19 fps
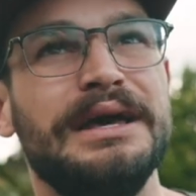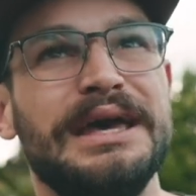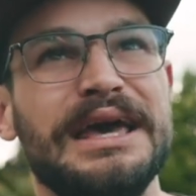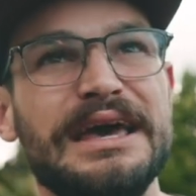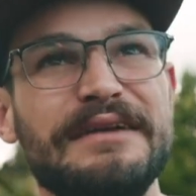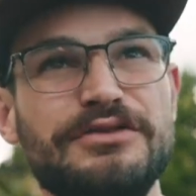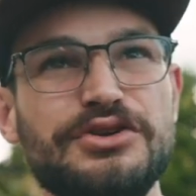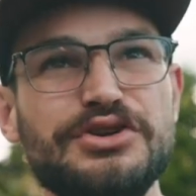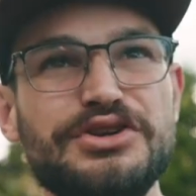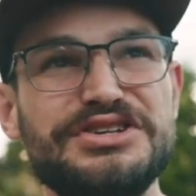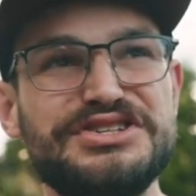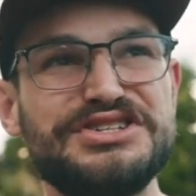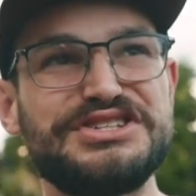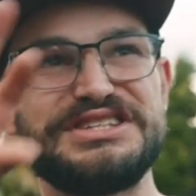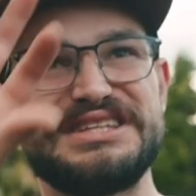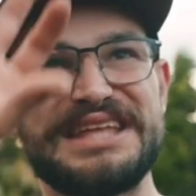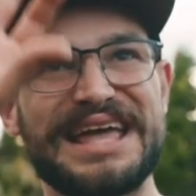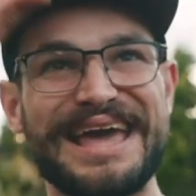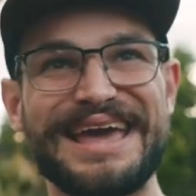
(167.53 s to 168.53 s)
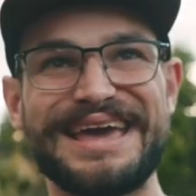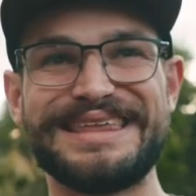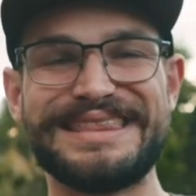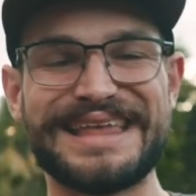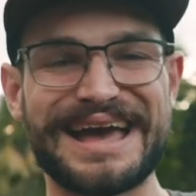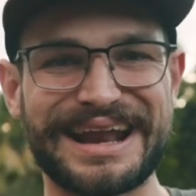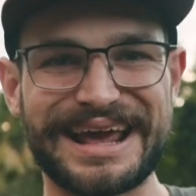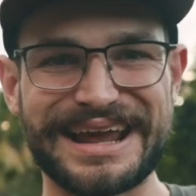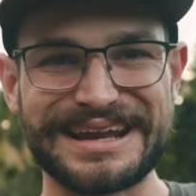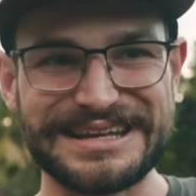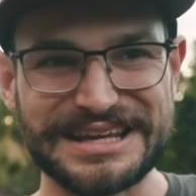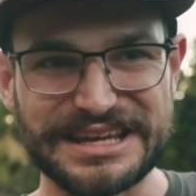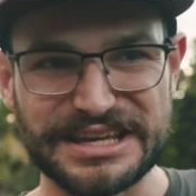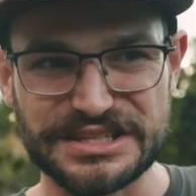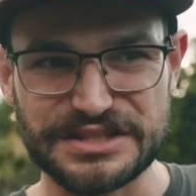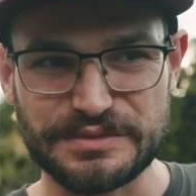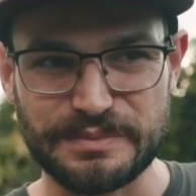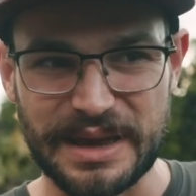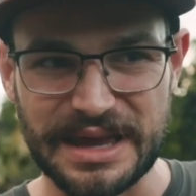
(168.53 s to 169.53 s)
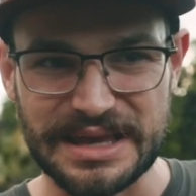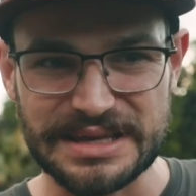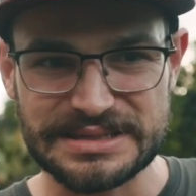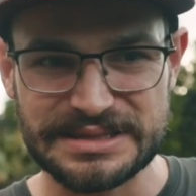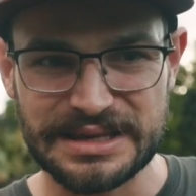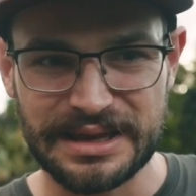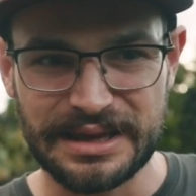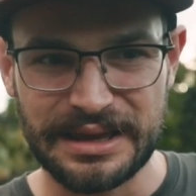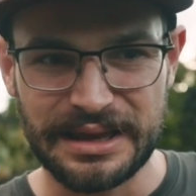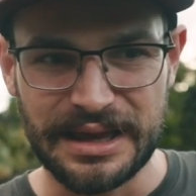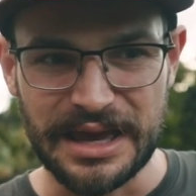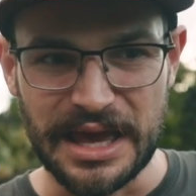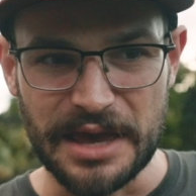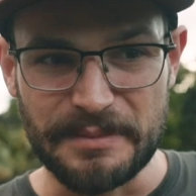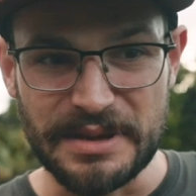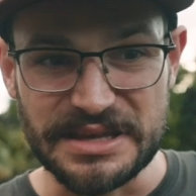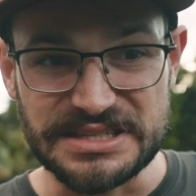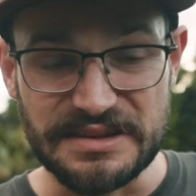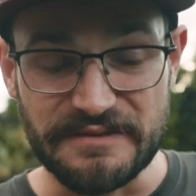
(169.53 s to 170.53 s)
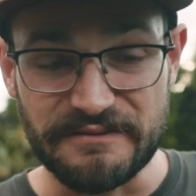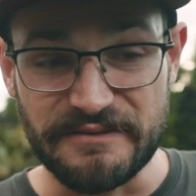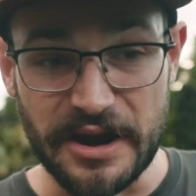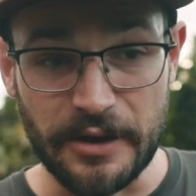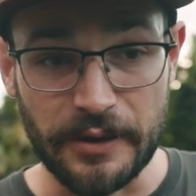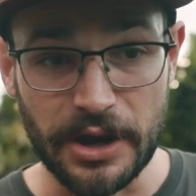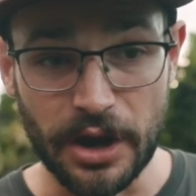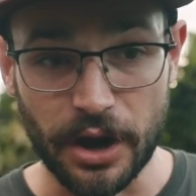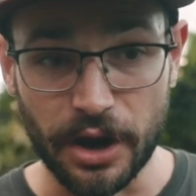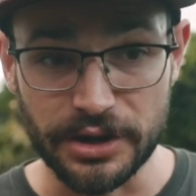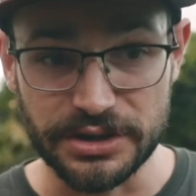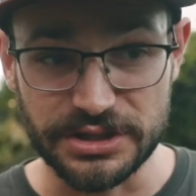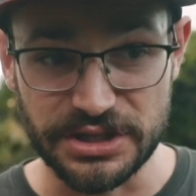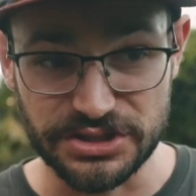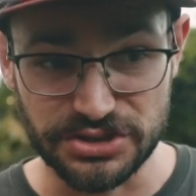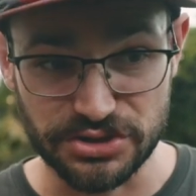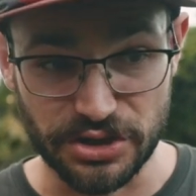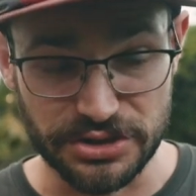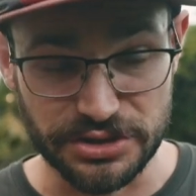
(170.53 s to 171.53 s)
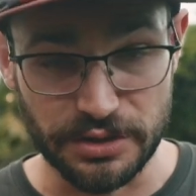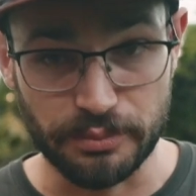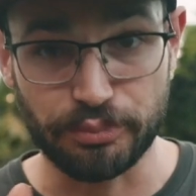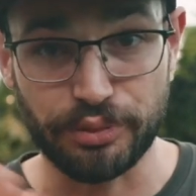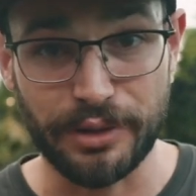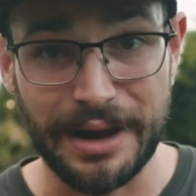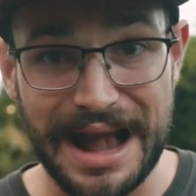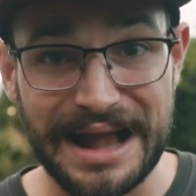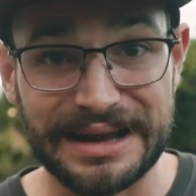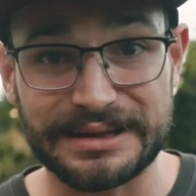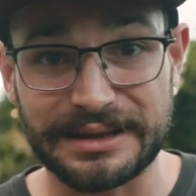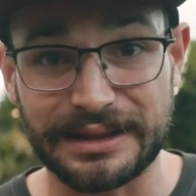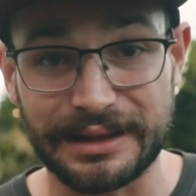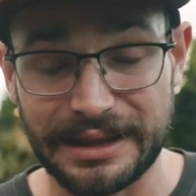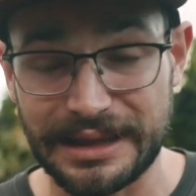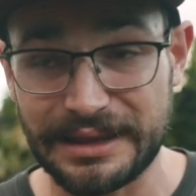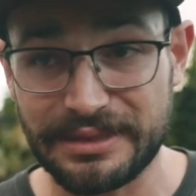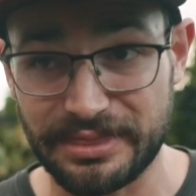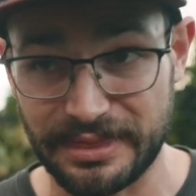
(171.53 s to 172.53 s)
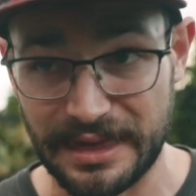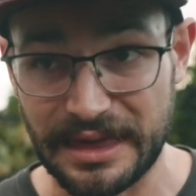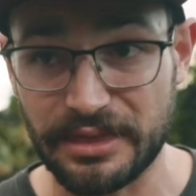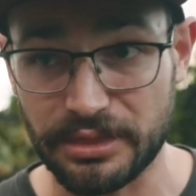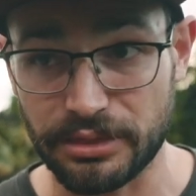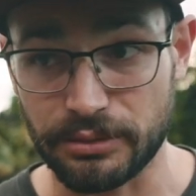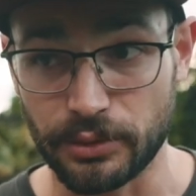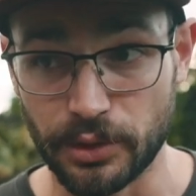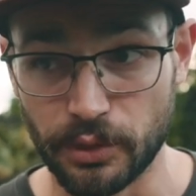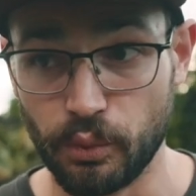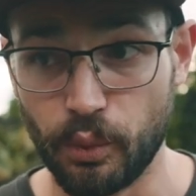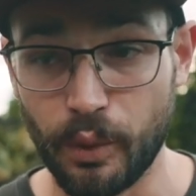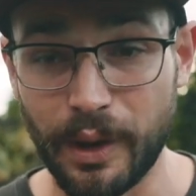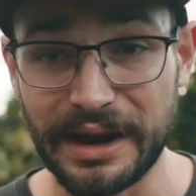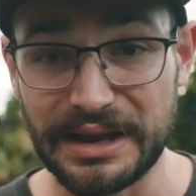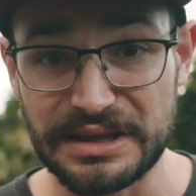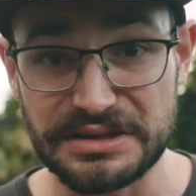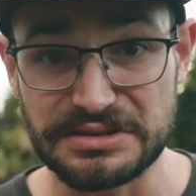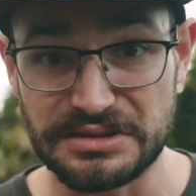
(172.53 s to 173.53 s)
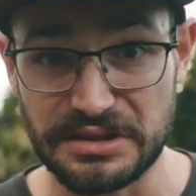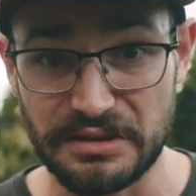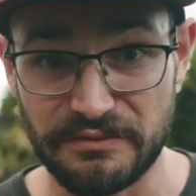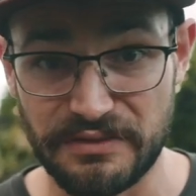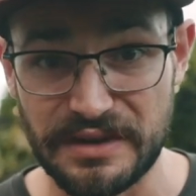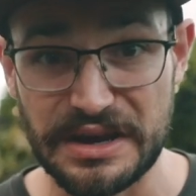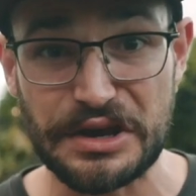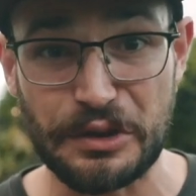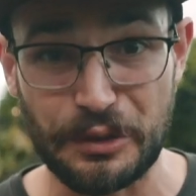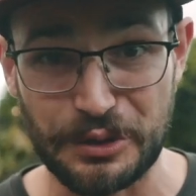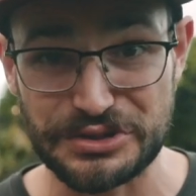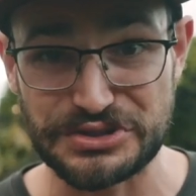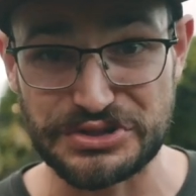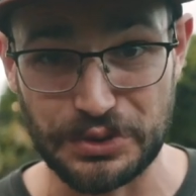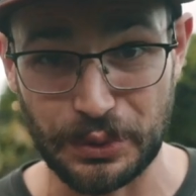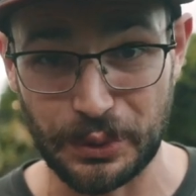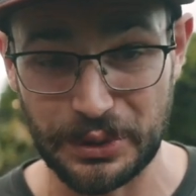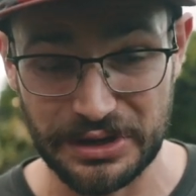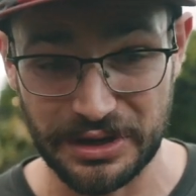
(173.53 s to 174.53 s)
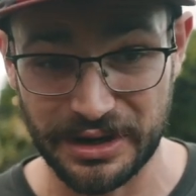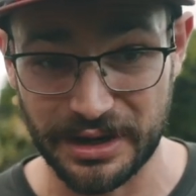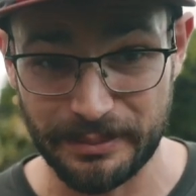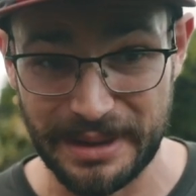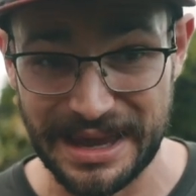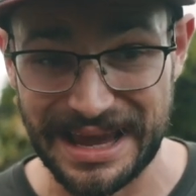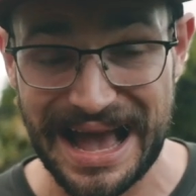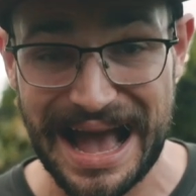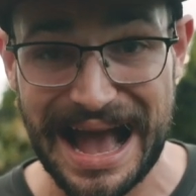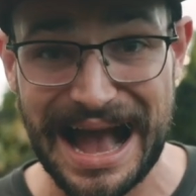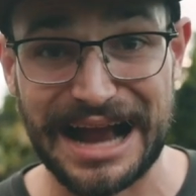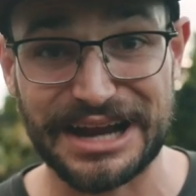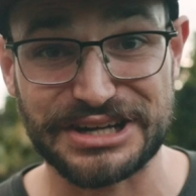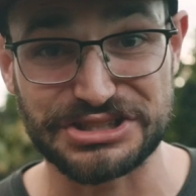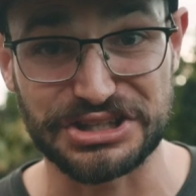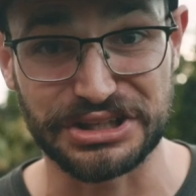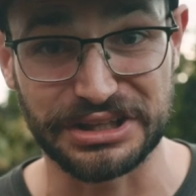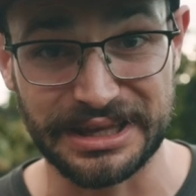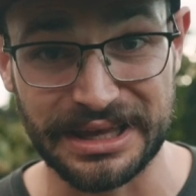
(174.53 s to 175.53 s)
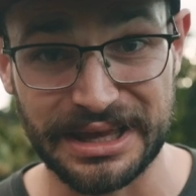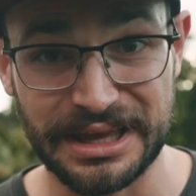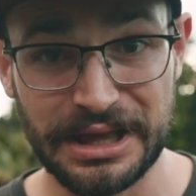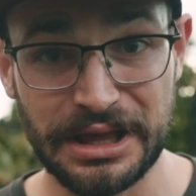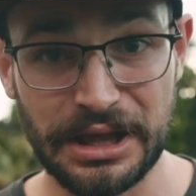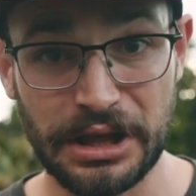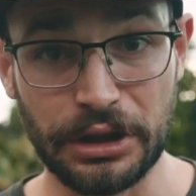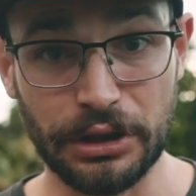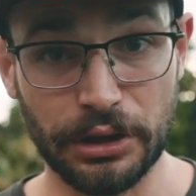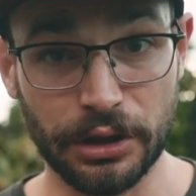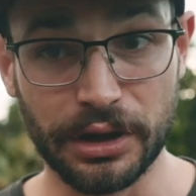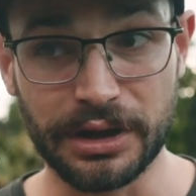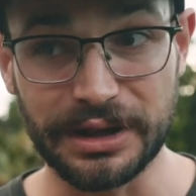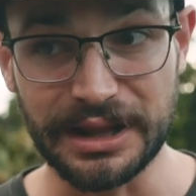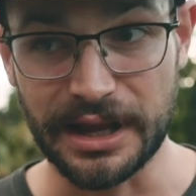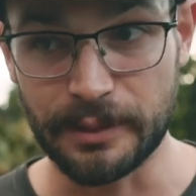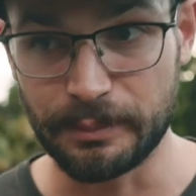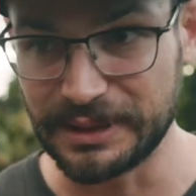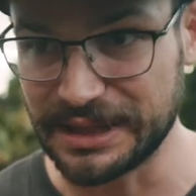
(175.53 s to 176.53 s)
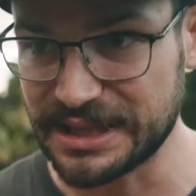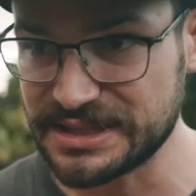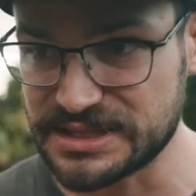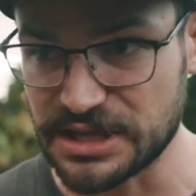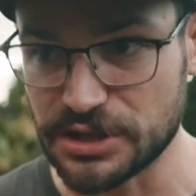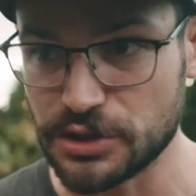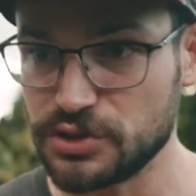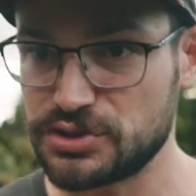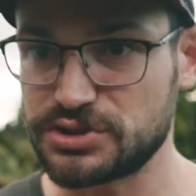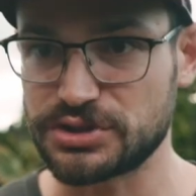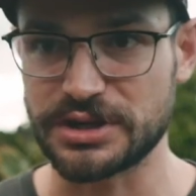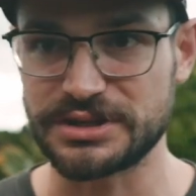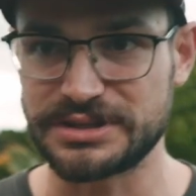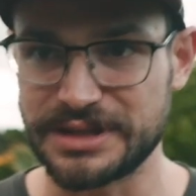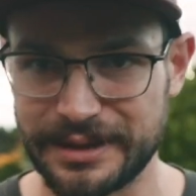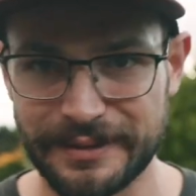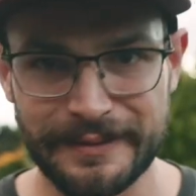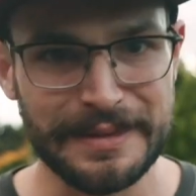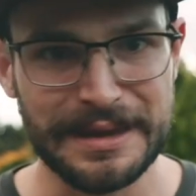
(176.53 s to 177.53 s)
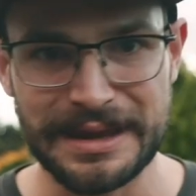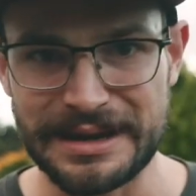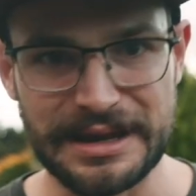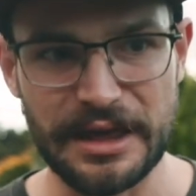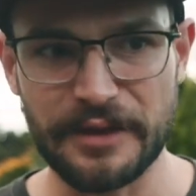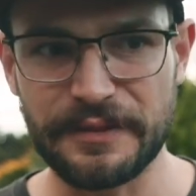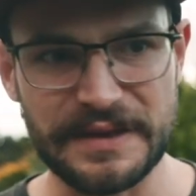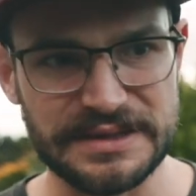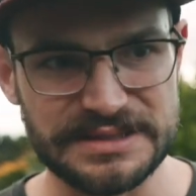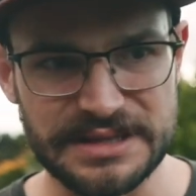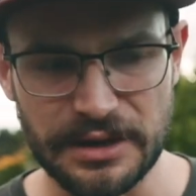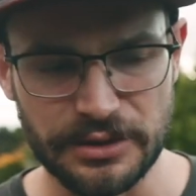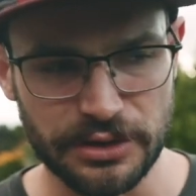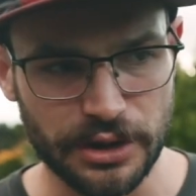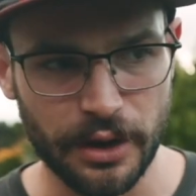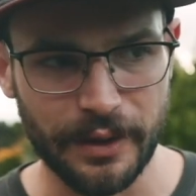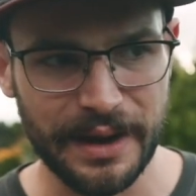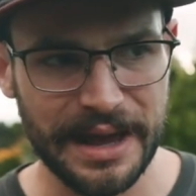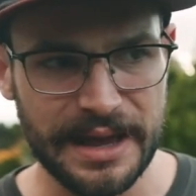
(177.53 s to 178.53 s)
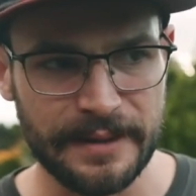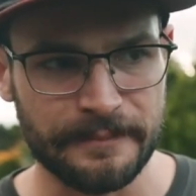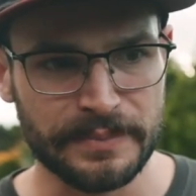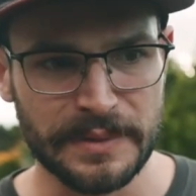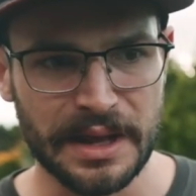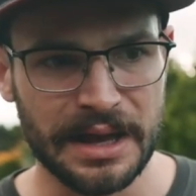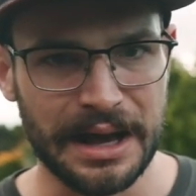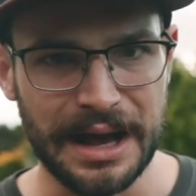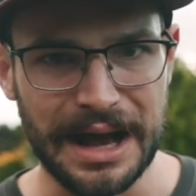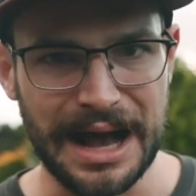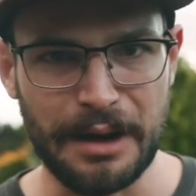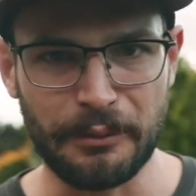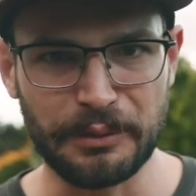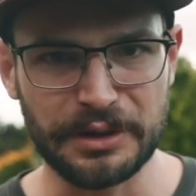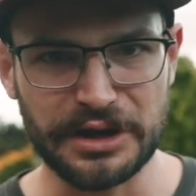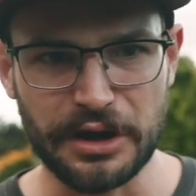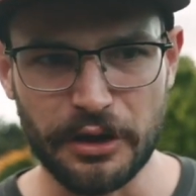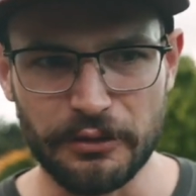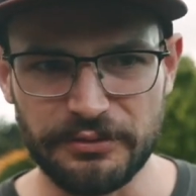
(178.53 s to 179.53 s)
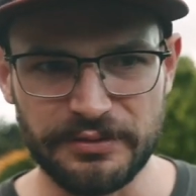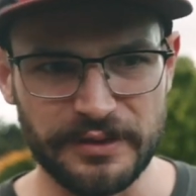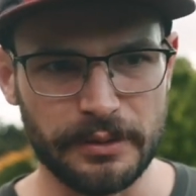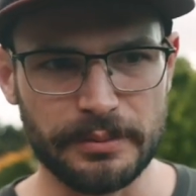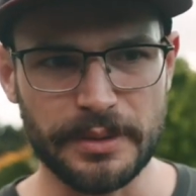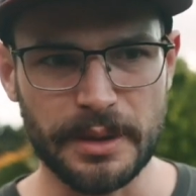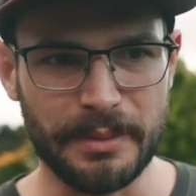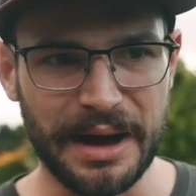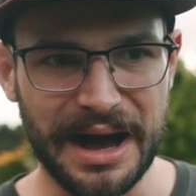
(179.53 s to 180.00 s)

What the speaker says: If you just stay in that idea space, it makes it very hard to start to practically think through what is the video or story you're gonna make actually look like. But let's say you start to nail things down. You go, hey, I want to go film them